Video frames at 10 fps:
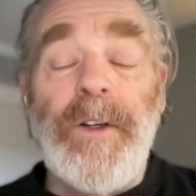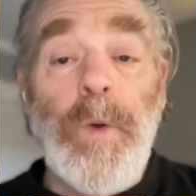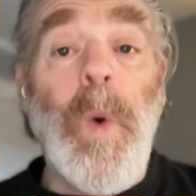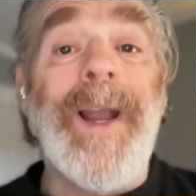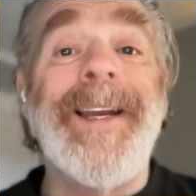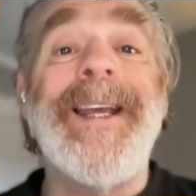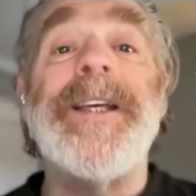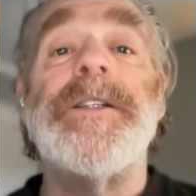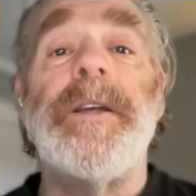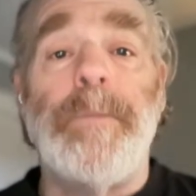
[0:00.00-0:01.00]
So while it
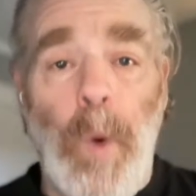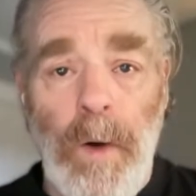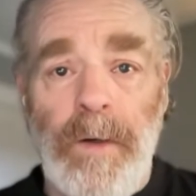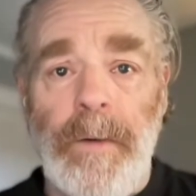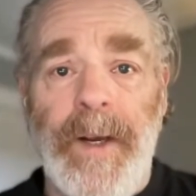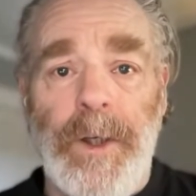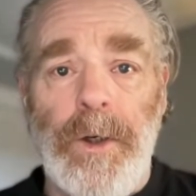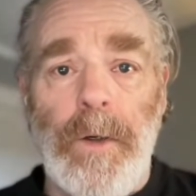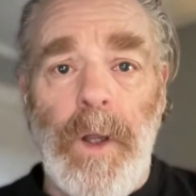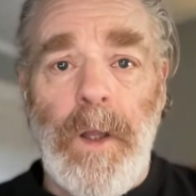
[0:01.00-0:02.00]
is important to make
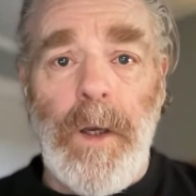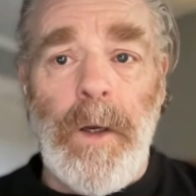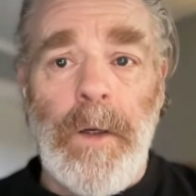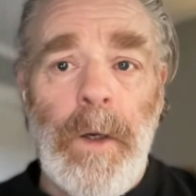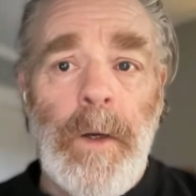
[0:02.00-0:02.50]
sure that the